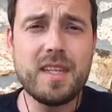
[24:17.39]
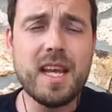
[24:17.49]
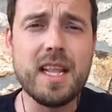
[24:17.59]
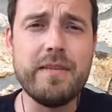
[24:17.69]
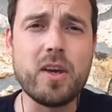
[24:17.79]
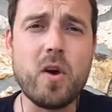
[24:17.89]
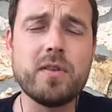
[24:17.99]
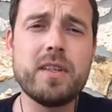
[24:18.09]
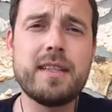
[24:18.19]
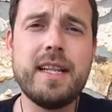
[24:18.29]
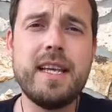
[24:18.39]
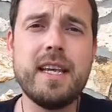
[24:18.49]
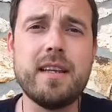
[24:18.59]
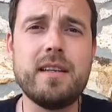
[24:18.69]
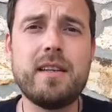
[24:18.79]
living consciously
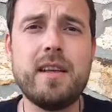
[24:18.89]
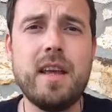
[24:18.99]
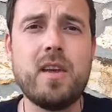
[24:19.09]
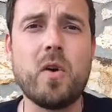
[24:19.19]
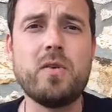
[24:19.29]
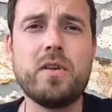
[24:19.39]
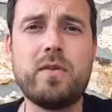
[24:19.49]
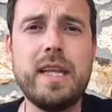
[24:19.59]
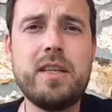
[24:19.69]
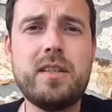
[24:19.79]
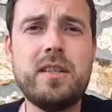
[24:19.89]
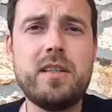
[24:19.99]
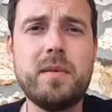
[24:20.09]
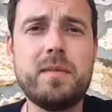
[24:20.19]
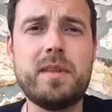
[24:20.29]
and conscious
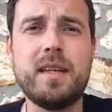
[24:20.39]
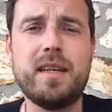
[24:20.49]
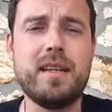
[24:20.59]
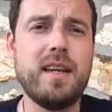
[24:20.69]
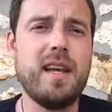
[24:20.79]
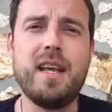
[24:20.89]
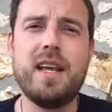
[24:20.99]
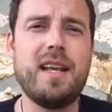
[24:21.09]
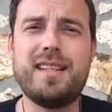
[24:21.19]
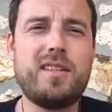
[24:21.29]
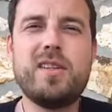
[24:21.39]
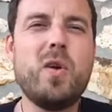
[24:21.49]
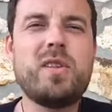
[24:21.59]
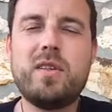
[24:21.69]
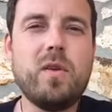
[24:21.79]
relationships and
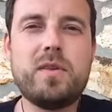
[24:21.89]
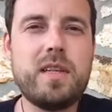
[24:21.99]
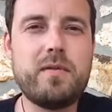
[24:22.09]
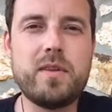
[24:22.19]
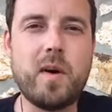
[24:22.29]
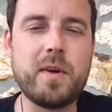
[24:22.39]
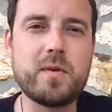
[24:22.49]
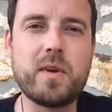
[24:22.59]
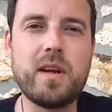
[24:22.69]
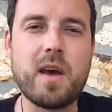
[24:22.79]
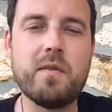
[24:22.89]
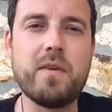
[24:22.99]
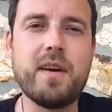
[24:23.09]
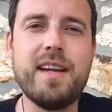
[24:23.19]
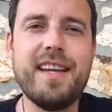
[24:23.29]
loads, loads of different topics we're going to
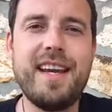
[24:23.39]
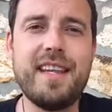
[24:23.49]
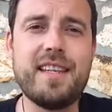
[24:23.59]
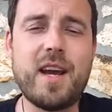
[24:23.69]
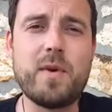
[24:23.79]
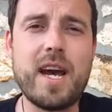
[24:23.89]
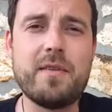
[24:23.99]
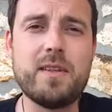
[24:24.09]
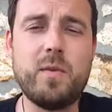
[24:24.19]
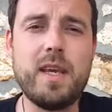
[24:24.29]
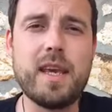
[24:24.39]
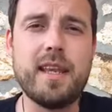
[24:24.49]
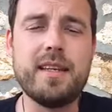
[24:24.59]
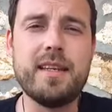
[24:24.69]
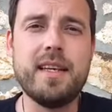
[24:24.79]
cover in the time we have this
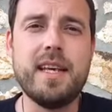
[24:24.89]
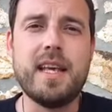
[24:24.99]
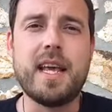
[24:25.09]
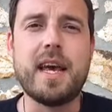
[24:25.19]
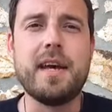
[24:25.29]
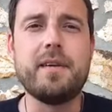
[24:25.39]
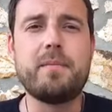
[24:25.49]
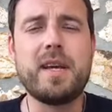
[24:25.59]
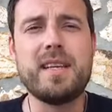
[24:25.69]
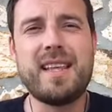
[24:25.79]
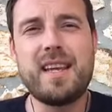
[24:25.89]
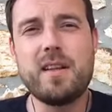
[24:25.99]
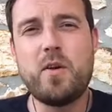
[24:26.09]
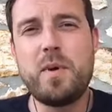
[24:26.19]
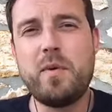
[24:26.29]
weekend. Uh, because I think a lot
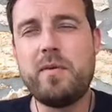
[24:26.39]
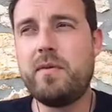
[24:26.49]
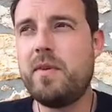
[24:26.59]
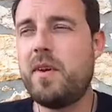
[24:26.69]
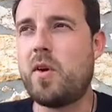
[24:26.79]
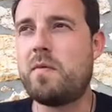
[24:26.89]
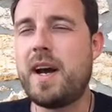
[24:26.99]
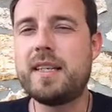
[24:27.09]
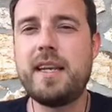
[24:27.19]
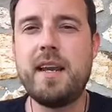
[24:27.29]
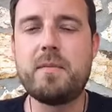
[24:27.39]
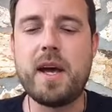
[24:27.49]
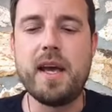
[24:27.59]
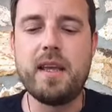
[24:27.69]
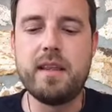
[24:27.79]
of people, you know, are fascinated
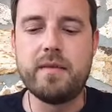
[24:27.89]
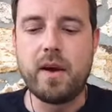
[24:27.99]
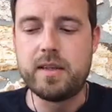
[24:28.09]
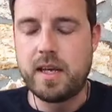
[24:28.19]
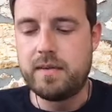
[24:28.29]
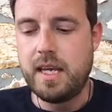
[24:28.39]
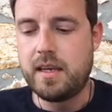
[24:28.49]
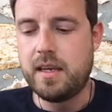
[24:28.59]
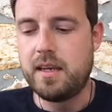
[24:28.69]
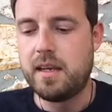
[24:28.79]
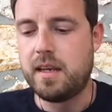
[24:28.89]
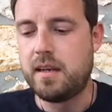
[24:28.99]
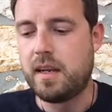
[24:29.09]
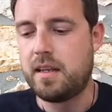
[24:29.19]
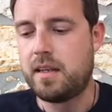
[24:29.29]
by the vows that I've taken and,
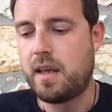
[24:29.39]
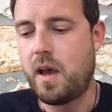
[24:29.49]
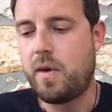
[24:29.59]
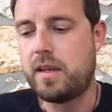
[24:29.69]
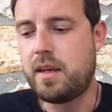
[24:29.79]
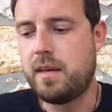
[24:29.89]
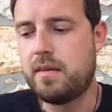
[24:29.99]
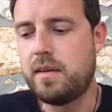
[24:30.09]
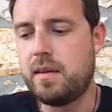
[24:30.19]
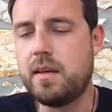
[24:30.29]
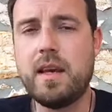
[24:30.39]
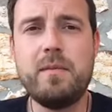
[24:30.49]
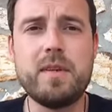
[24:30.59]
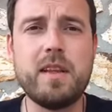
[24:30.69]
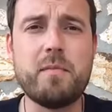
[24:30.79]
and how I tend to aim
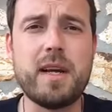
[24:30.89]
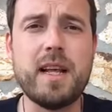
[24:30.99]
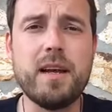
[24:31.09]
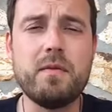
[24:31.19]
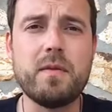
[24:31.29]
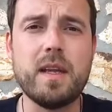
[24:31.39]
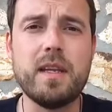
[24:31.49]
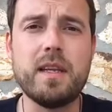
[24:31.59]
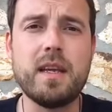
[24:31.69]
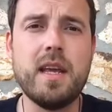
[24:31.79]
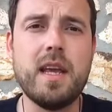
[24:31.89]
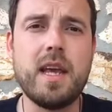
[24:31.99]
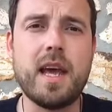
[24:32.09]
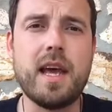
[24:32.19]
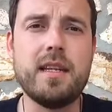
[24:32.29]
to live my life, and
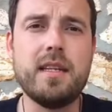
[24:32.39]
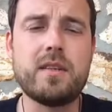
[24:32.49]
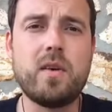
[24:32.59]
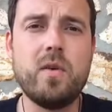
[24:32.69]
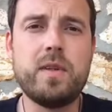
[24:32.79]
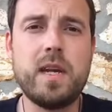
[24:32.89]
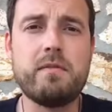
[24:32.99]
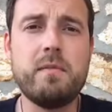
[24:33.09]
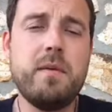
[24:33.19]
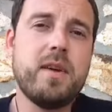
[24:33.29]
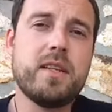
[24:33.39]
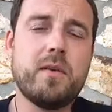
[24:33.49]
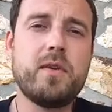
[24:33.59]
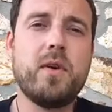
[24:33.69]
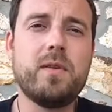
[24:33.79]
and it's cool to hear from me, but it's also
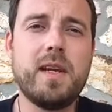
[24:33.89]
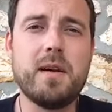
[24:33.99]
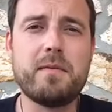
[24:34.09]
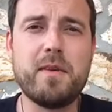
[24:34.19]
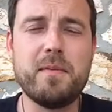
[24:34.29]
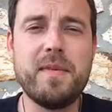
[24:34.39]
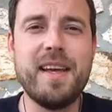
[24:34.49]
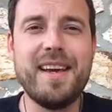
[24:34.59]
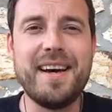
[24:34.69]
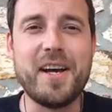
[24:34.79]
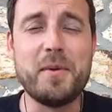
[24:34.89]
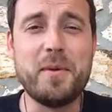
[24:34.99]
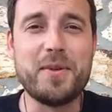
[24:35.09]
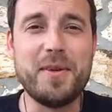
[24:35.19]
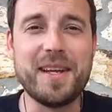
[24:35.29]
cool to hear from other people
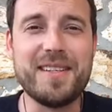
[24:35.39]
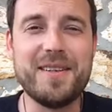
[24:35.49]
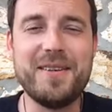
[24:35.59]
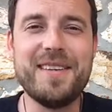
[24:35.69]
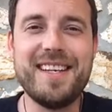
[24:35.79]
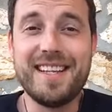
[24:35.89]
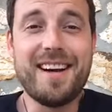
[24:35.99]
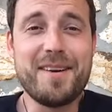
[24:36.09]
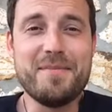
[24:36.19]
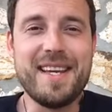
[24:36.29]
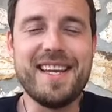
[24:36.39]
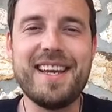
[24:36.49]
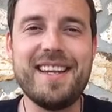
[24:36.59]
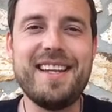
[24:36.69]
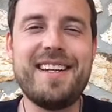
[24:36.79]
doing it too that aren't me,
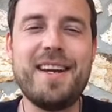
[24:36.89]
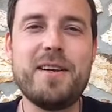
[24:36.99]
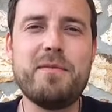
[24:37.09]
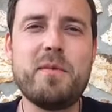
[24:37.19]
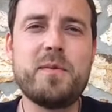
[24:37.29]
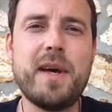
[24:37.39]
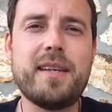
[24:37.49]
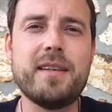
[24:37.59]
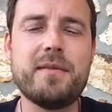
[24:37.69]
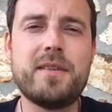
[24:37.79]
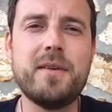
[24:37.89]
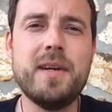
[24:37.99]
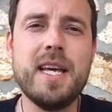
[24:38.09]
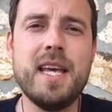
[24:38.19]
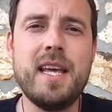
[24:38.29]
and to hear different perspectives. So
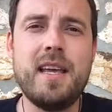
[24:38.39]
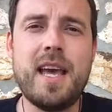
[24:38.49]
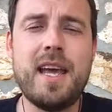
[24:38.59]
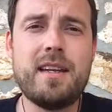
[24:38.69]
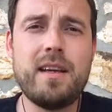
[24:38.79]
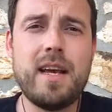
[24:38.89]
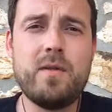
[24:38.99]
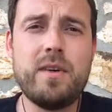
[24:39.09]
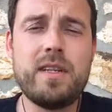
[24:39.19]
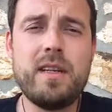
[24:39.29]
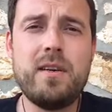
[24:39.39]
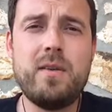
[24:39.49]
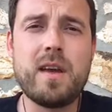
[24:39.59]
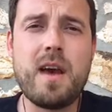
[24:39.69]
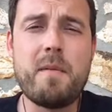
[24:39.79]
head head over to the, the
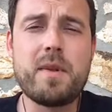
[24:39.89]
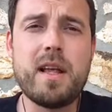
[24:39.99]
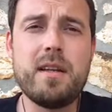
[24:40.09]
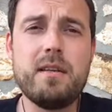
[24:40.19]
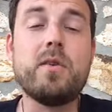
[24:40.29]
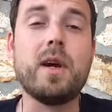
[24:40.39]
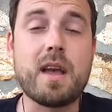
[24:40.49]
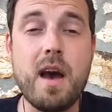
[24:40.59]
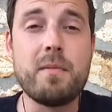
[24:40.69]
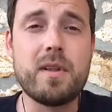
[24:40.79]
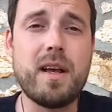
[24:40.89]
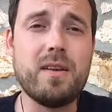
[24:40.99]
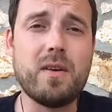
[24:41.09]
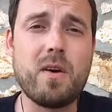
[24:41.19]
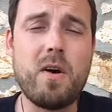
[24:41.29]
Calm Clan, sorry,
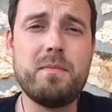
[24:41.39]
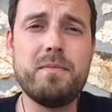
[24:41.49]
CalmClan.com,